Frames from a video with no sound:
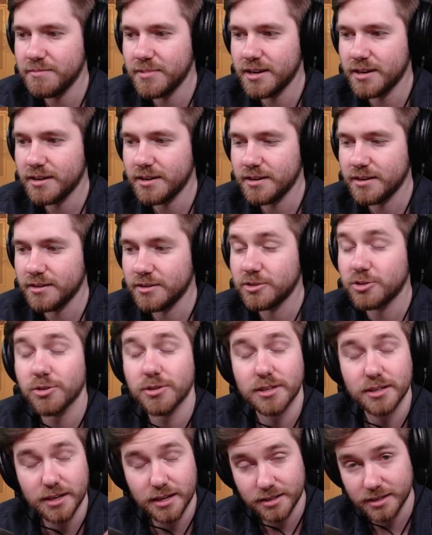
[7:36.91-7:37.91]

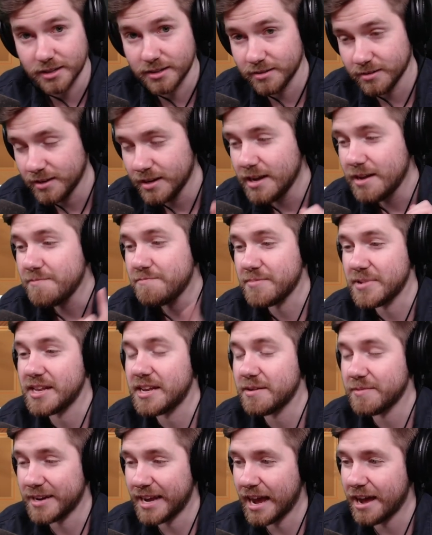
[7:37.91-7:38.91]
not light,
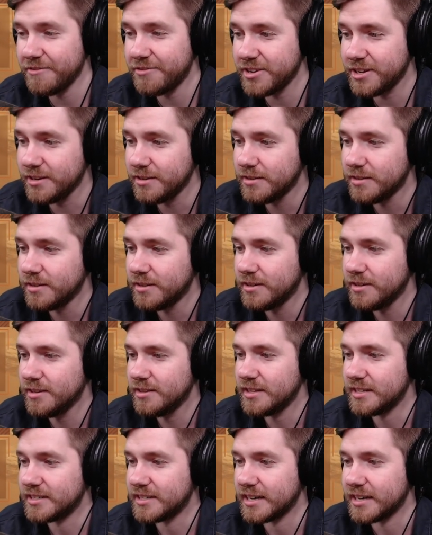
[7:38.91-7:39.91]
medium and heavy,
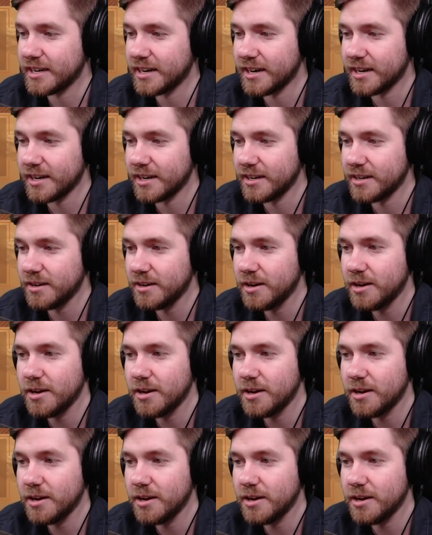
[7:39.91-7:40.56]
the Deadeye